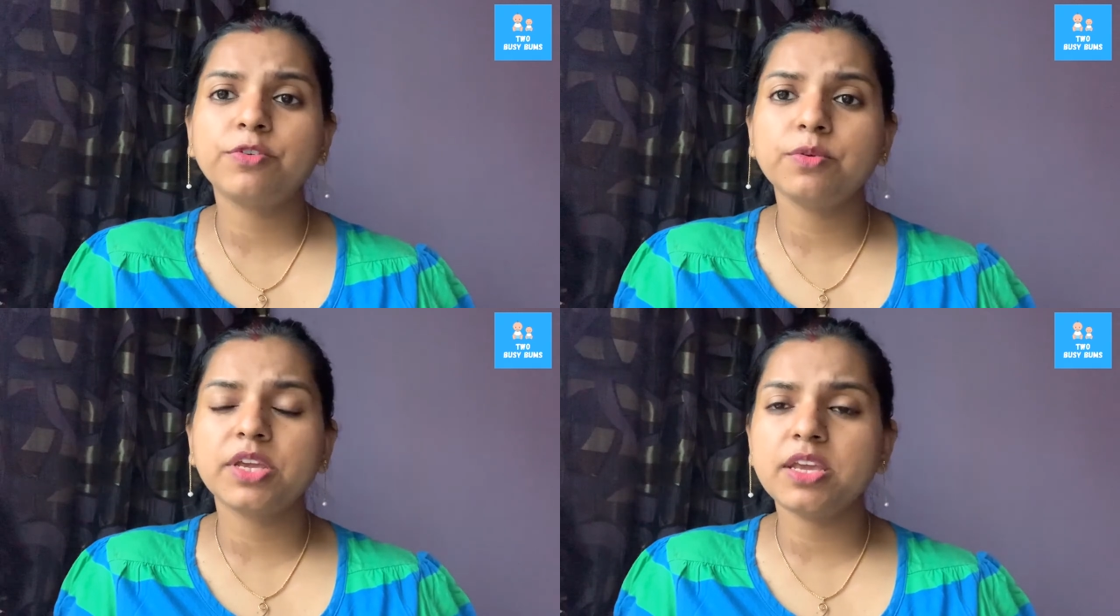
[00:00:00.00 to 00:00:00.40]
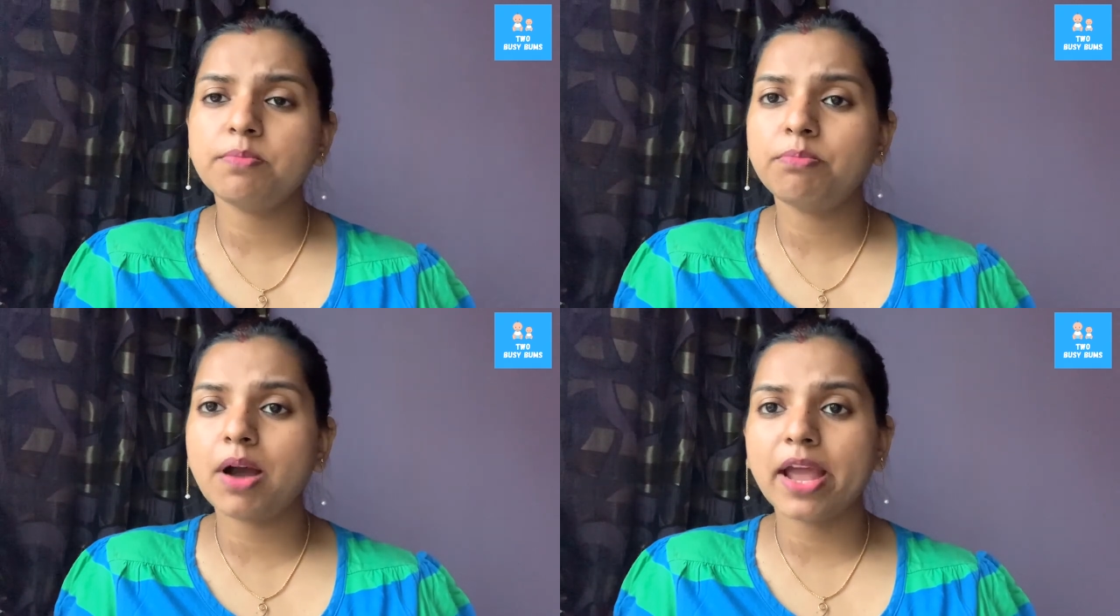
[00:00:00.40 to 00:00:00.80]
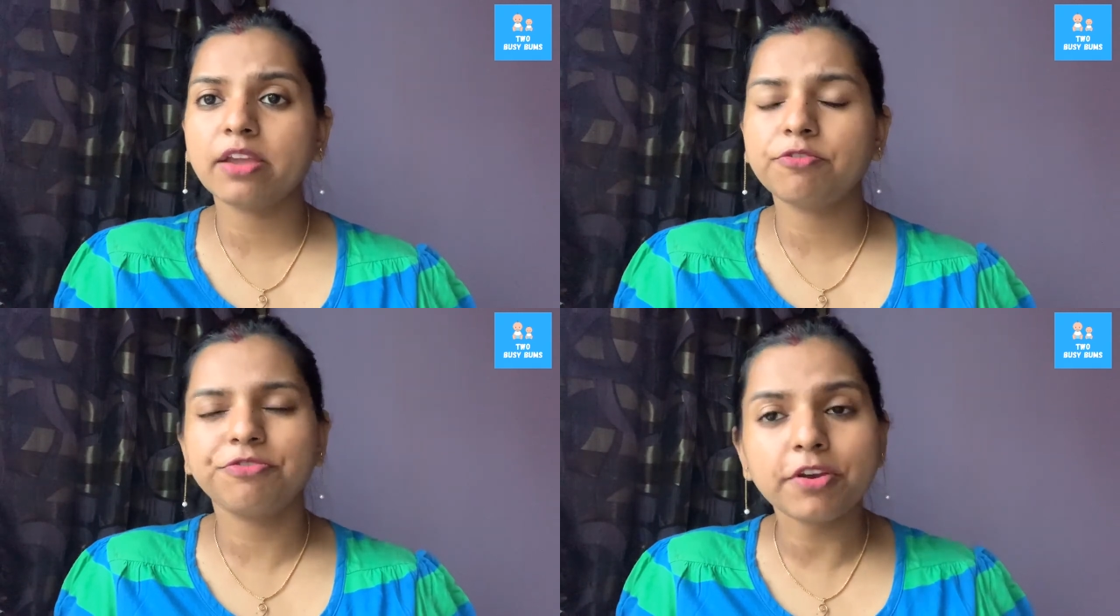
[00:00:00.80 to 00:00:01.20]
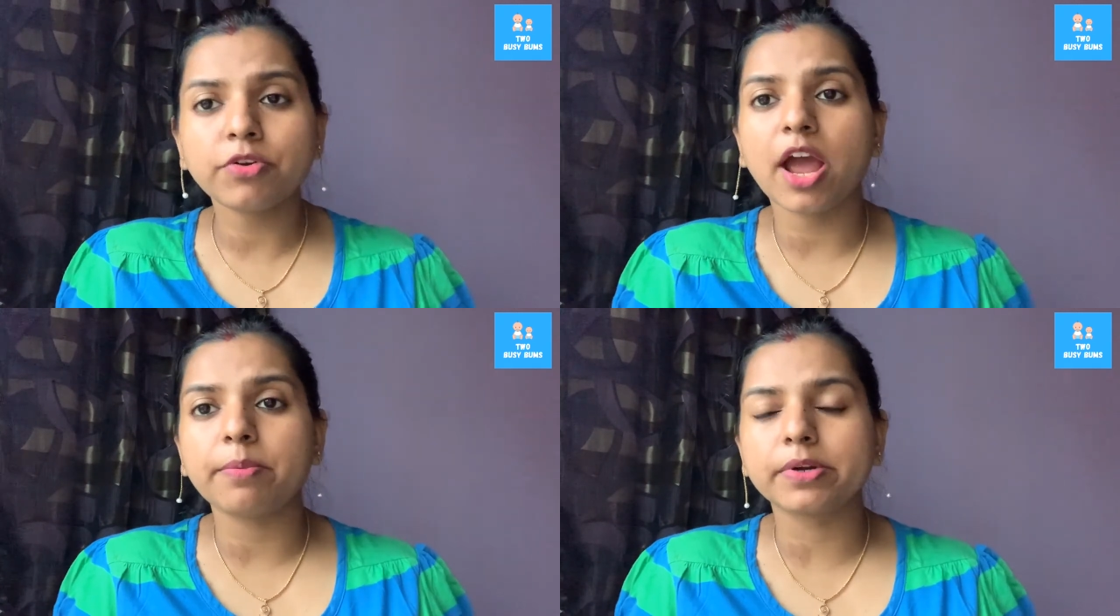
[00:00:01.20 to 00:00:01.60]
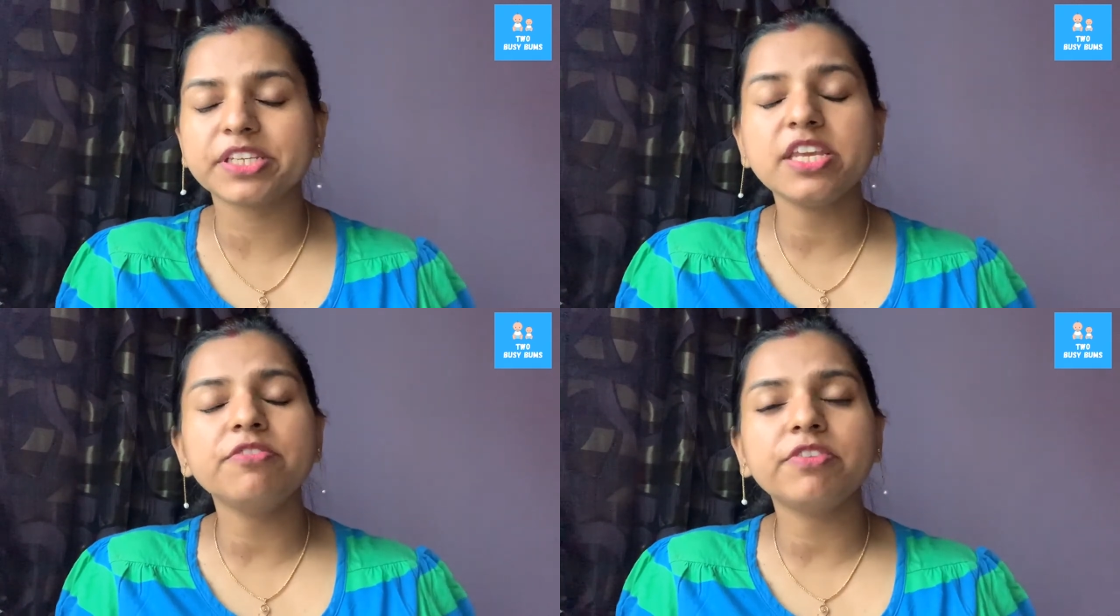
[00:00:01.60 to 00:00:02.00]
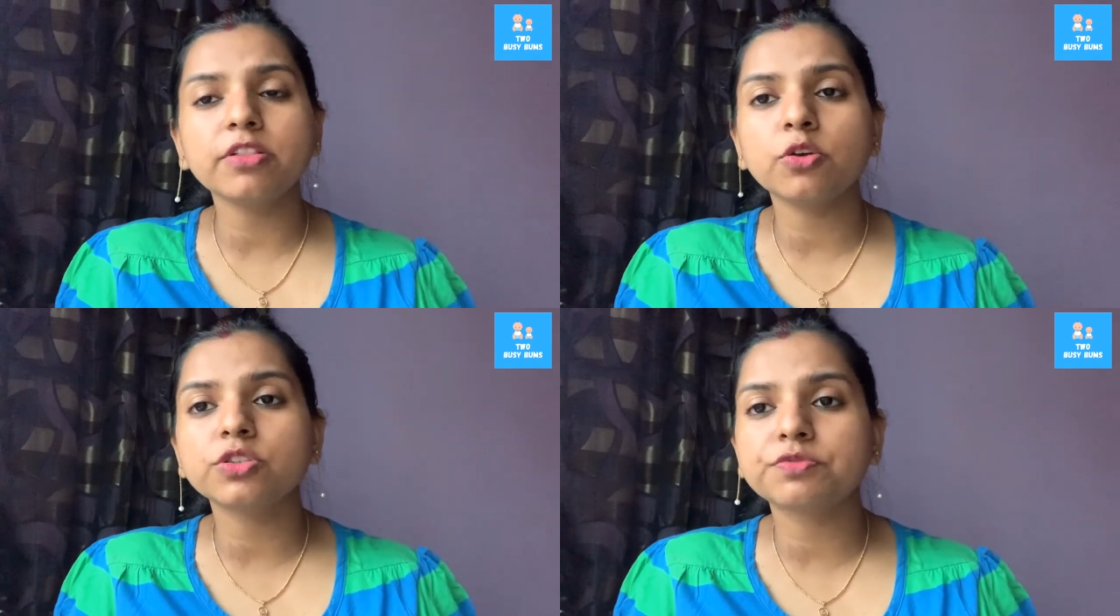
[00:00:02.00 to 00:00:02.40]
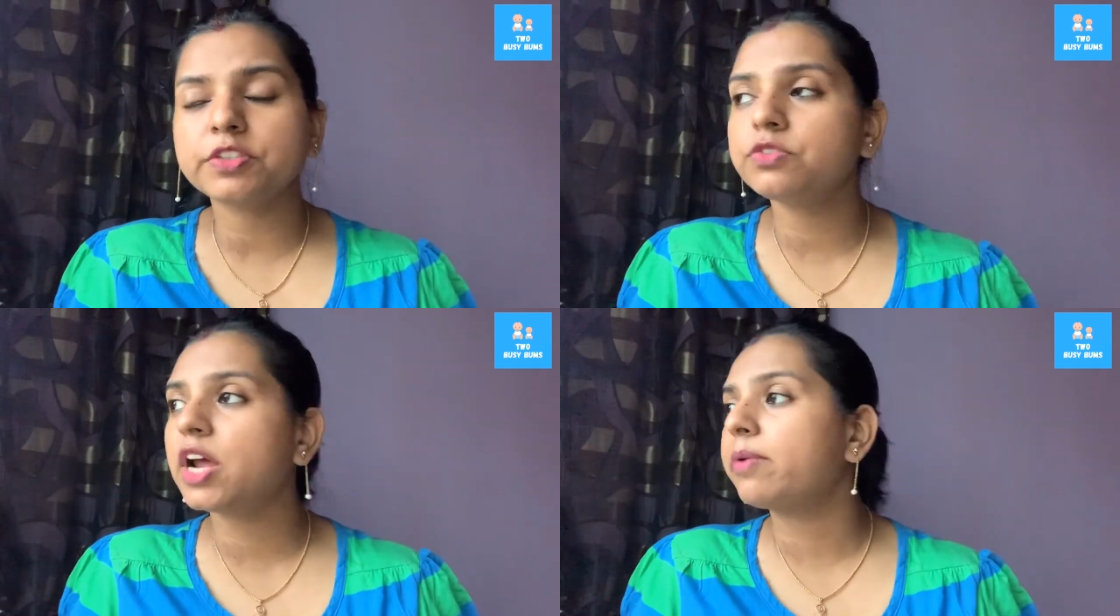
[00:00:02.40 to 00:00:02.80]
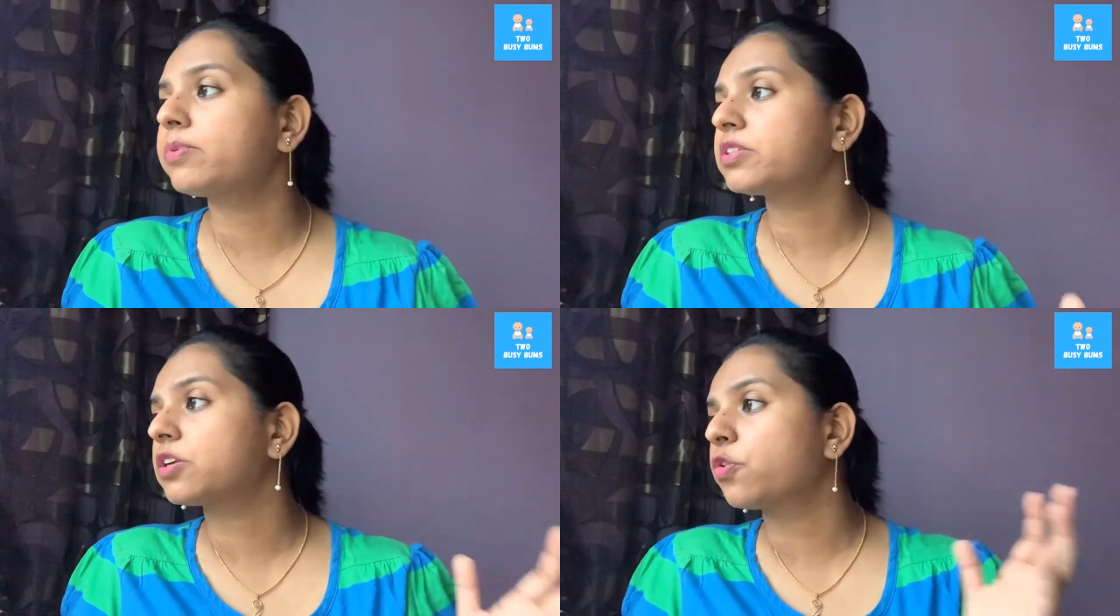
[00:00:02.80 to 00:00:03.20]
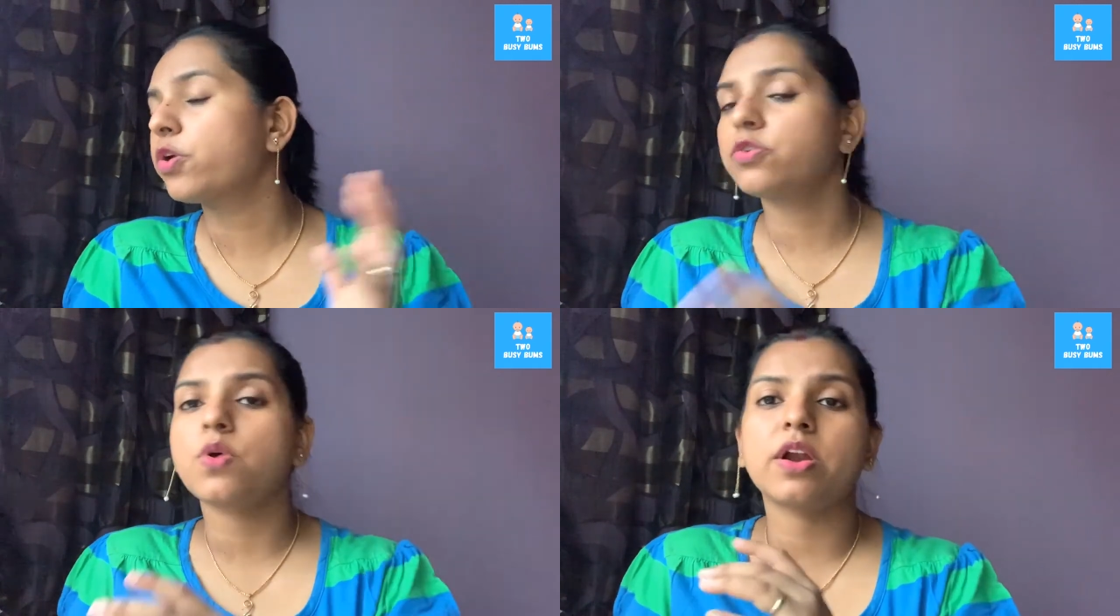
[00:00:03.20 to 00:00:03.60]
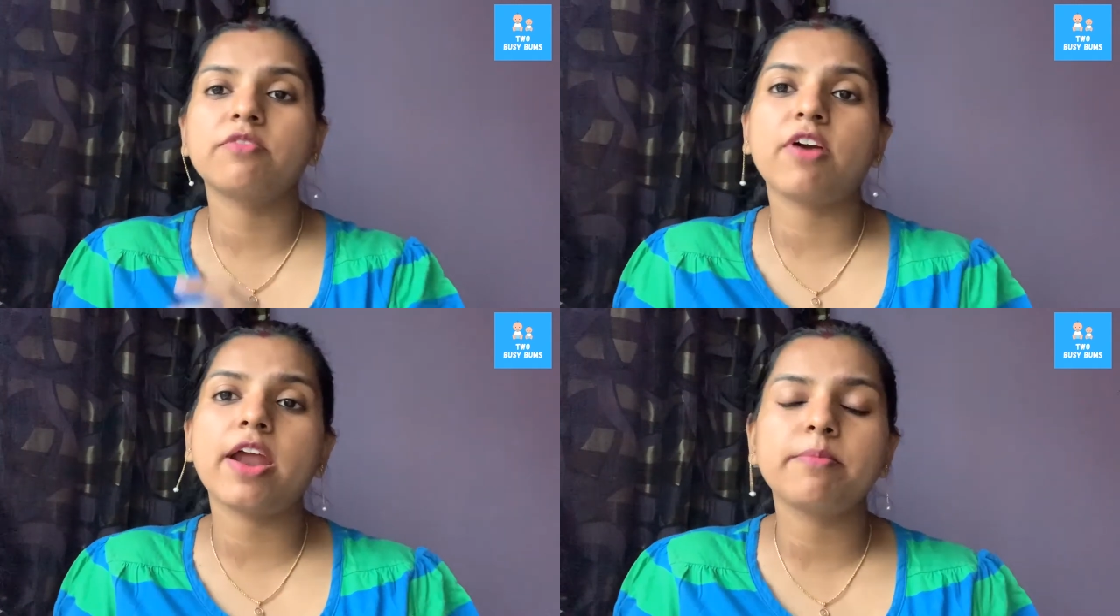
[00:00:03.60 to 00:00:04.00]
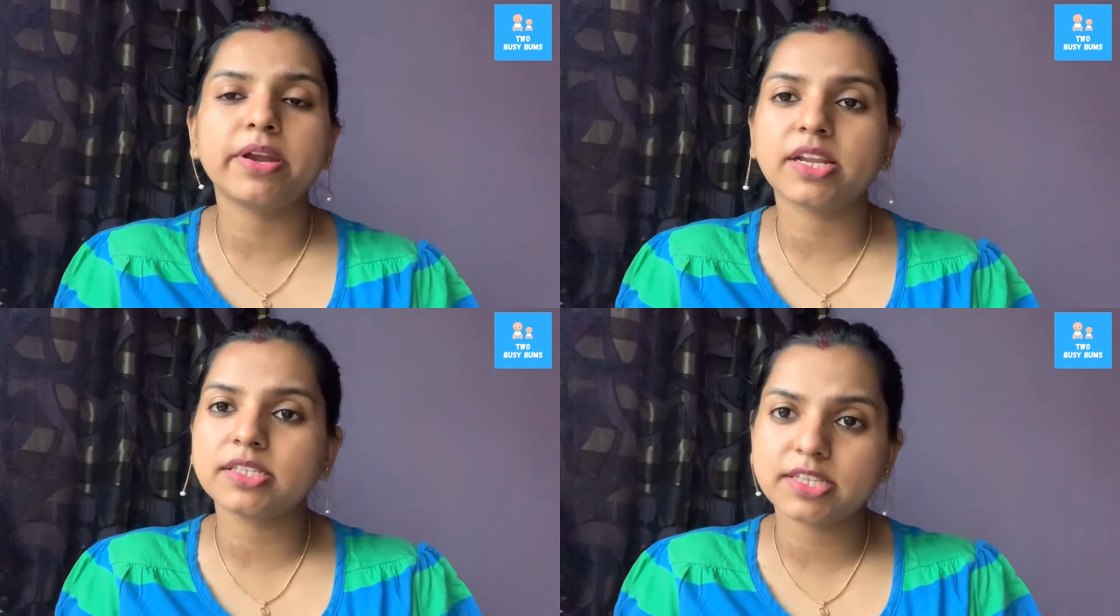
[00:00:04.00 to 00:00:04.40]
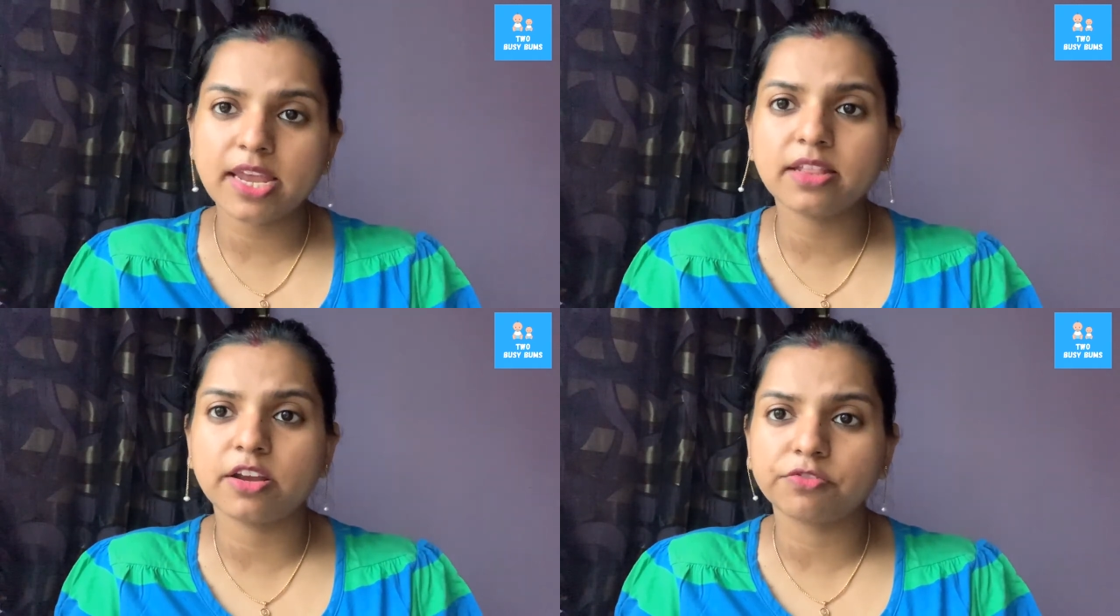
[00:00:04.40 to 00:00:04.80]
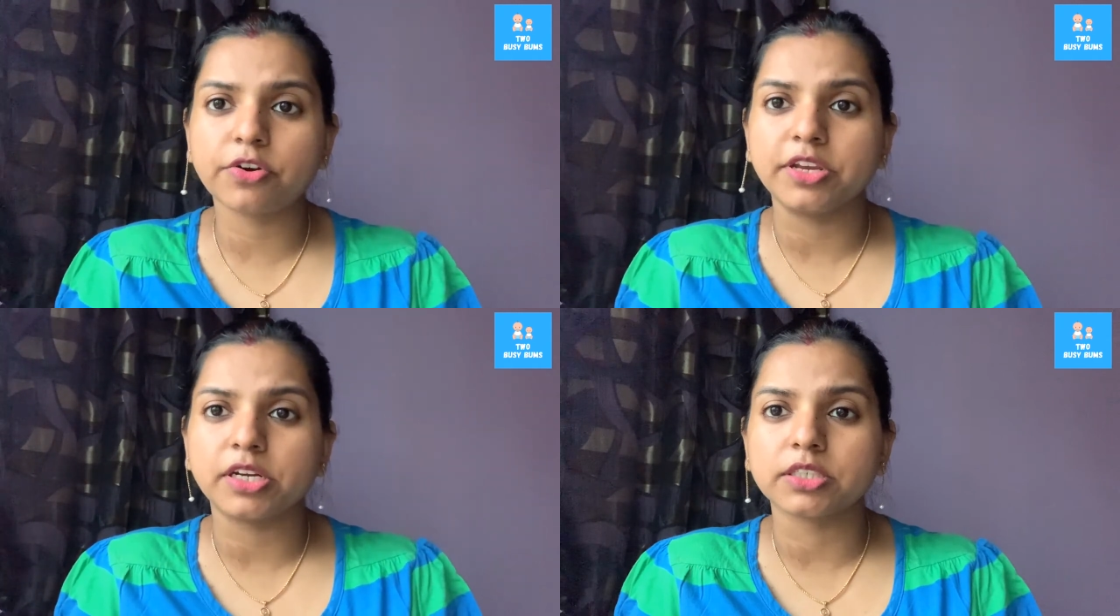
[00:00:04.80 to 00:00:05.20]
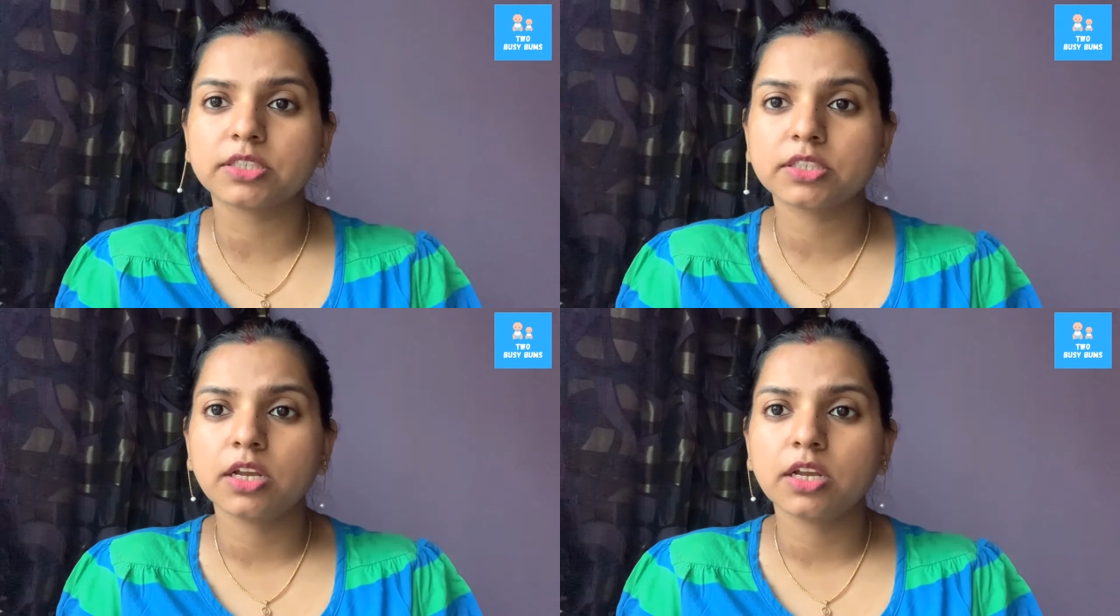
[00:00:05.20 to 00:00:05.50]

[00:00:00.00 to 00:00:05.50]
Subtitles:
to keep buying few diapers. Even those few diapers are going to our environment and staying there for years.